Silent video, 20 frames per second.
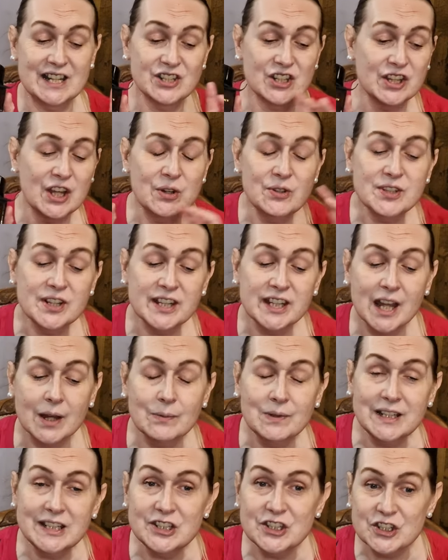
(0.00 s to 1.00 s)
So those are the
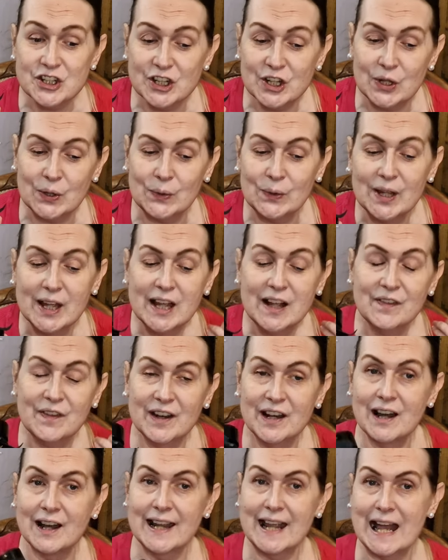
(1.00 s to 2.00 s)
only two
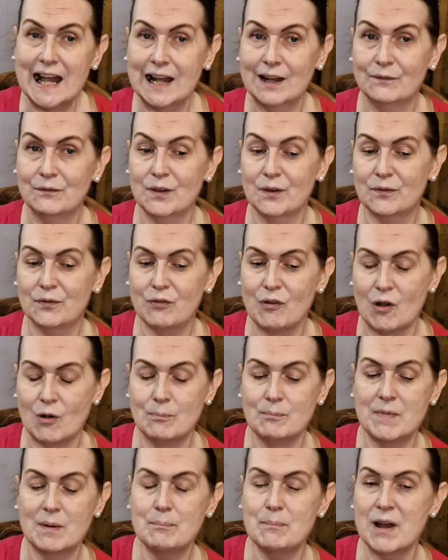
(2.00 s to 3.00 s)
that I have
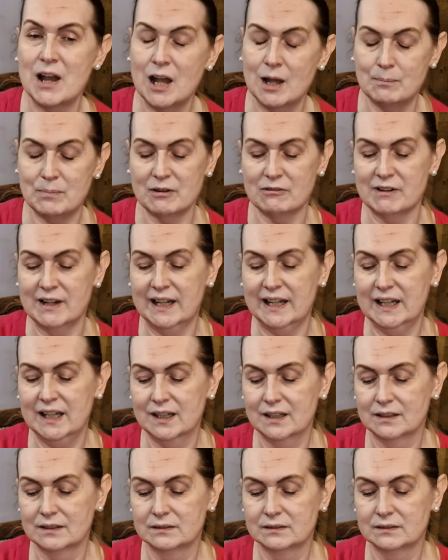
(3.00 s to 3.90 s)
from Burberry.